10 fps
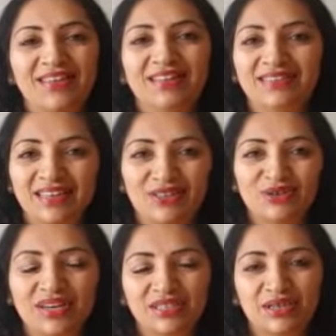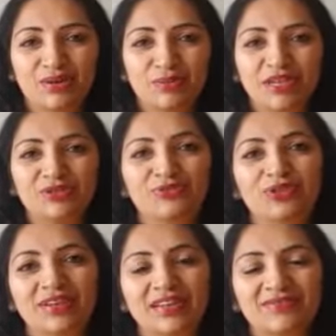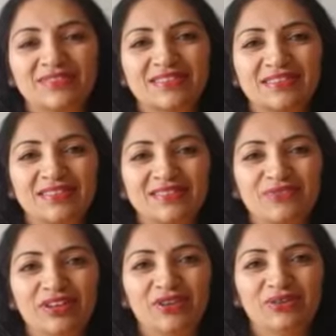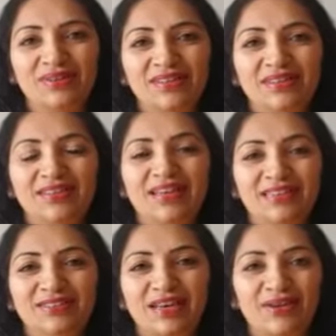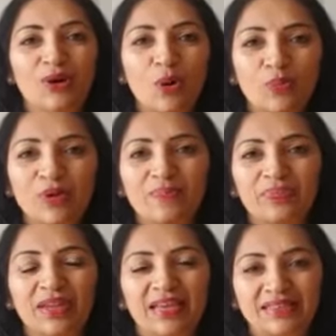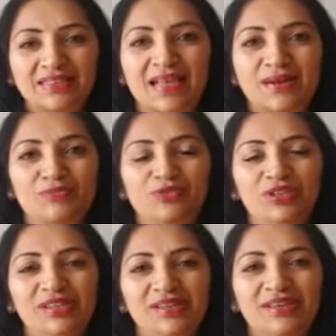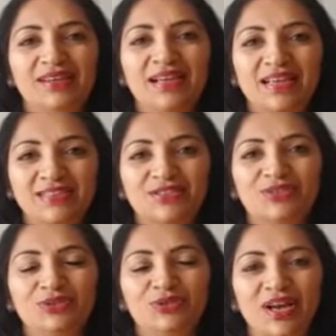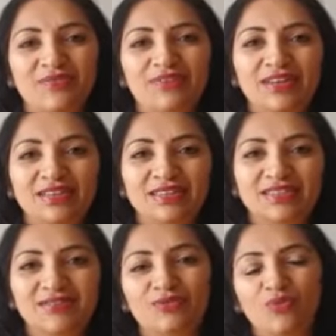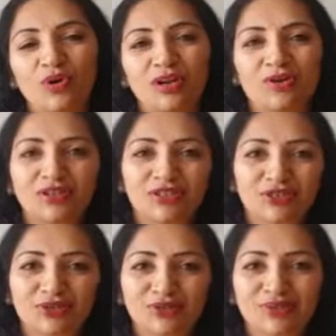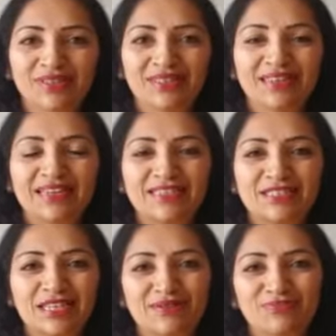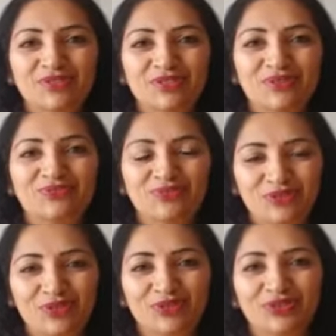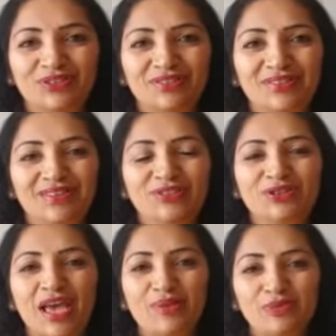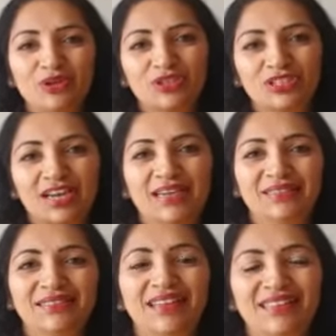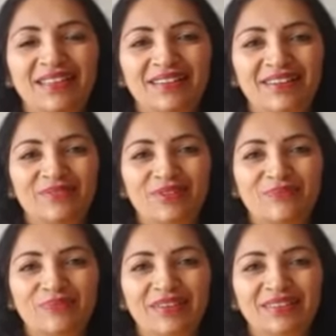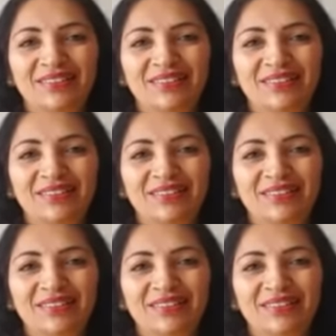And thank you, Asha Ramesh, for requesting this video, and I hope it is helpful and you have learnt 1 or 2 little tips to help your child in their development.